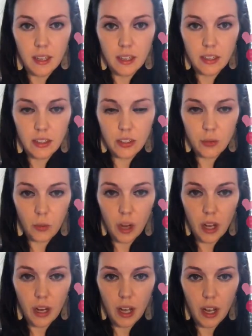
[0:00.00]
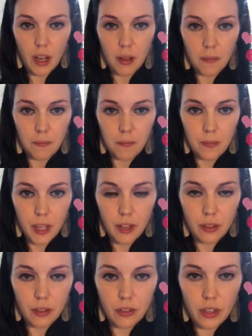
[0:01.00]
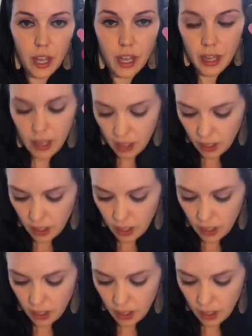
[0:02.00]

this is what it looks like.